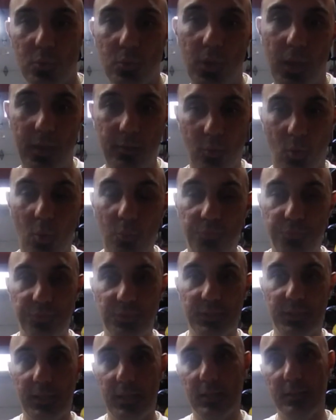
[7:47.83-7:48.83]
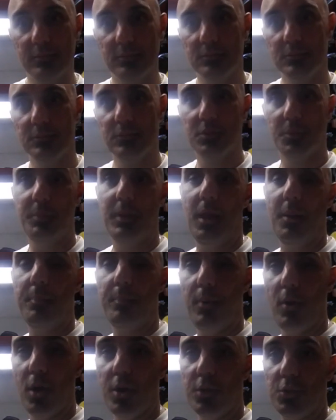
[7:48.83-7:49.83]
2, and hopefully it's gonna be a
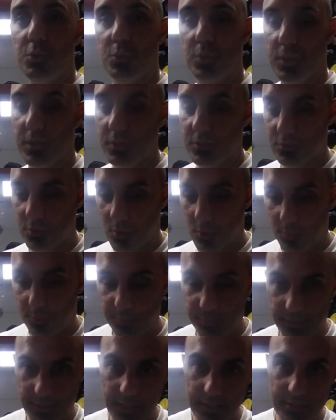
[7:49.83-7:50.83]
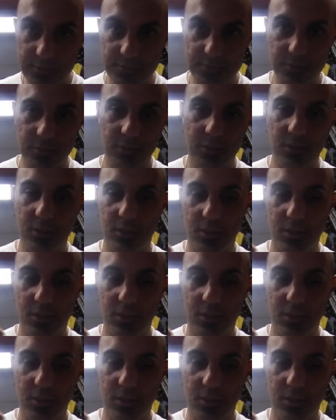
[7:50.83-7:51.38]
part 3. So please,